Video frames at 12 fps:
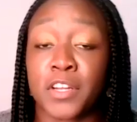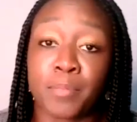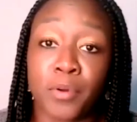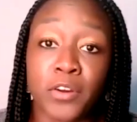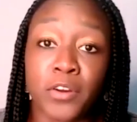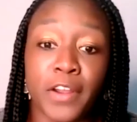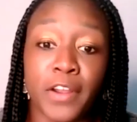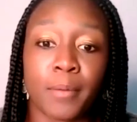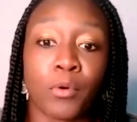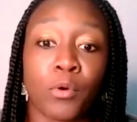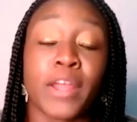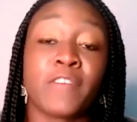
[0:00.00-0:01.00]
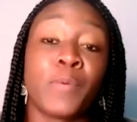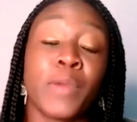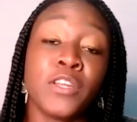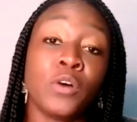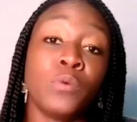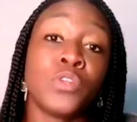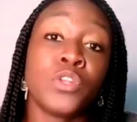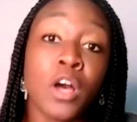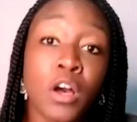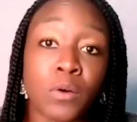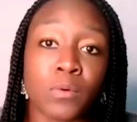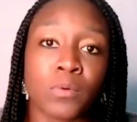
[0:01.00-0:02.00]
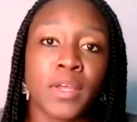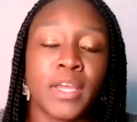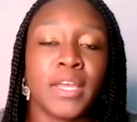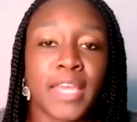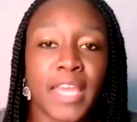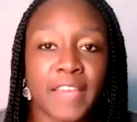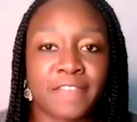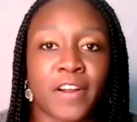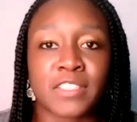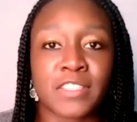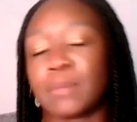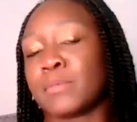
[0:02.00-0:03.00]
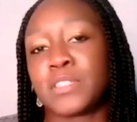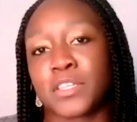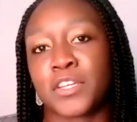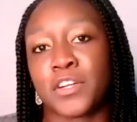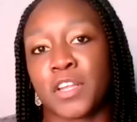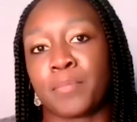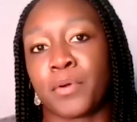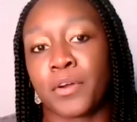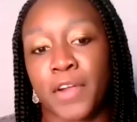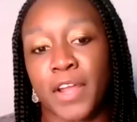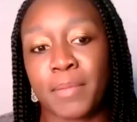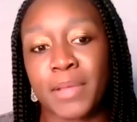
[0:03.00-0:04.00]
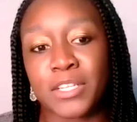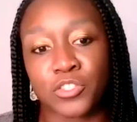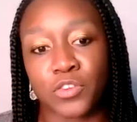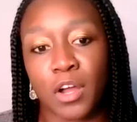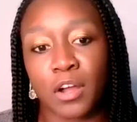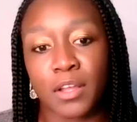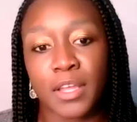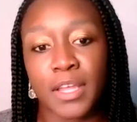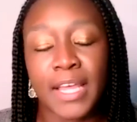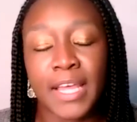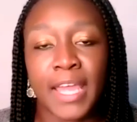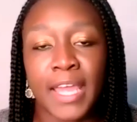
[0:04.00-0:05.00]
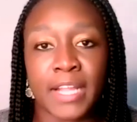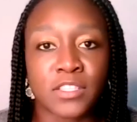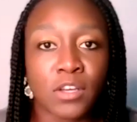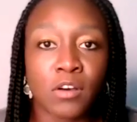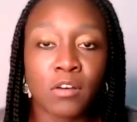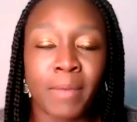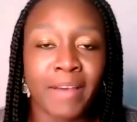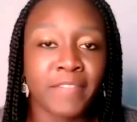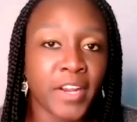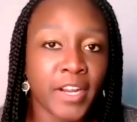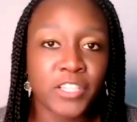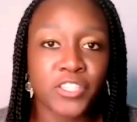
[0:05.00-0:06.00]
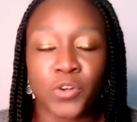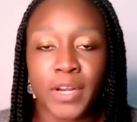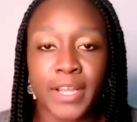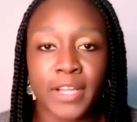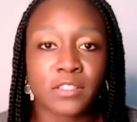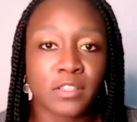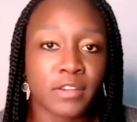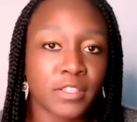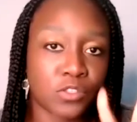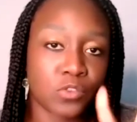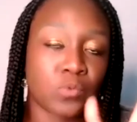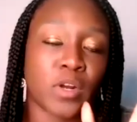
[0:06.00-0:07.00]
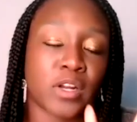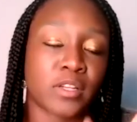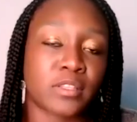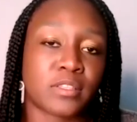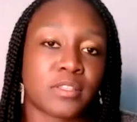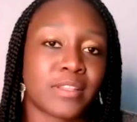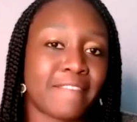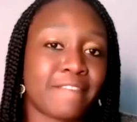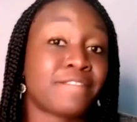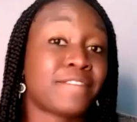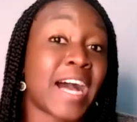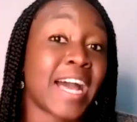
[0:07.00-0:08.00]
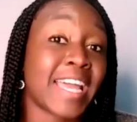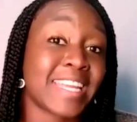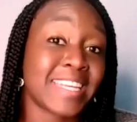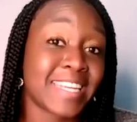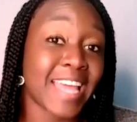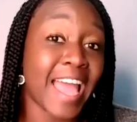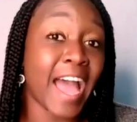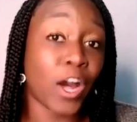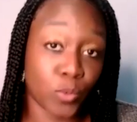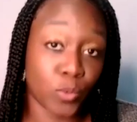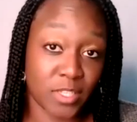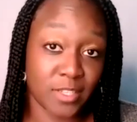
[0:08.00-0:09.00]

program, or if we don't know if our cybersecurity program is strong? And so my very short answer is 2 words: find out.